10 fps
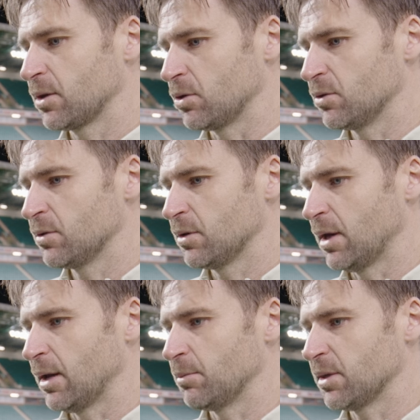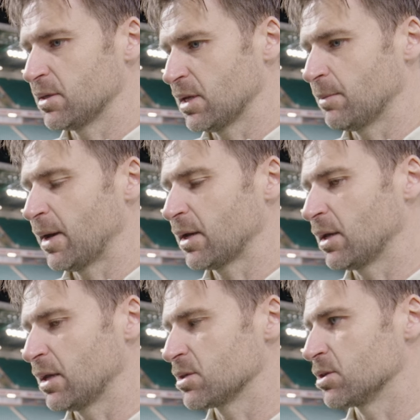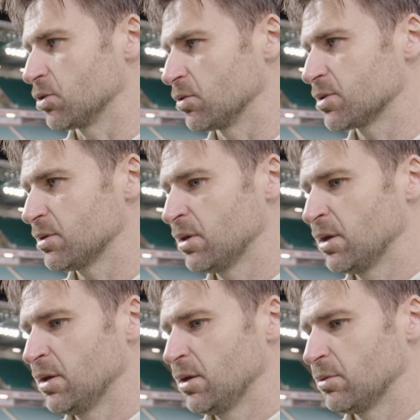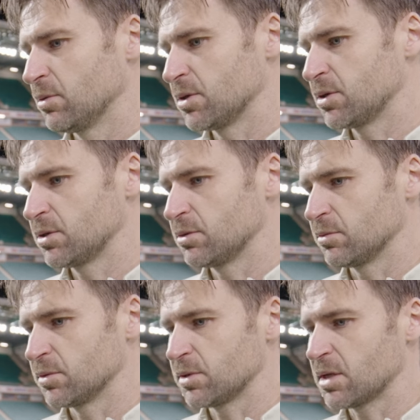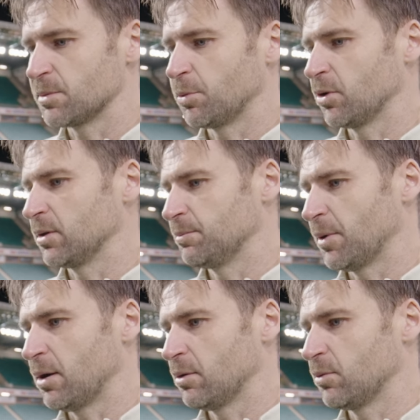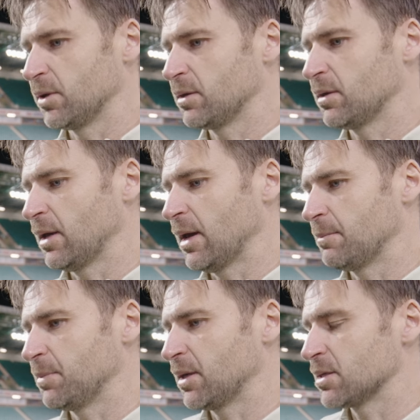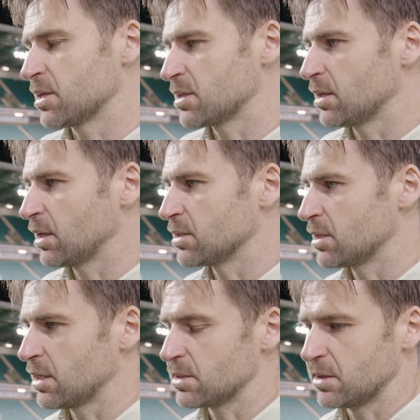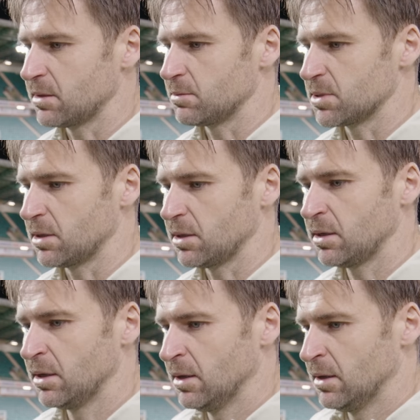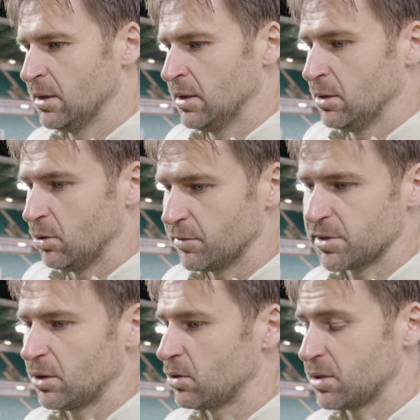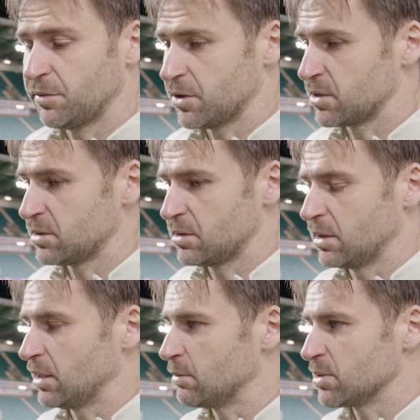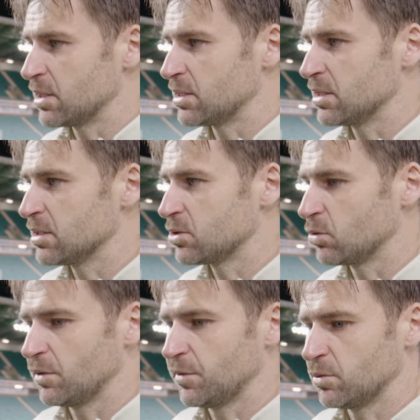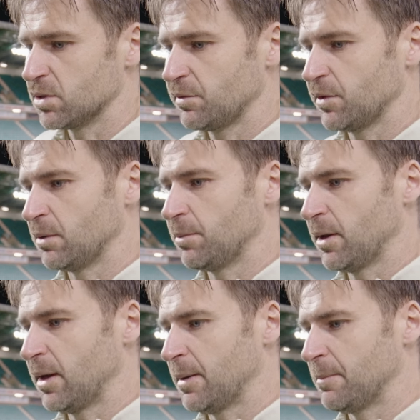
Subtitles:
good. We had the setback against St Johnston, which was disappointing, but we need to be consistent against the rest of the teams in the league. Obviously lost our first 3 games of the season, so you feel as if you're a bit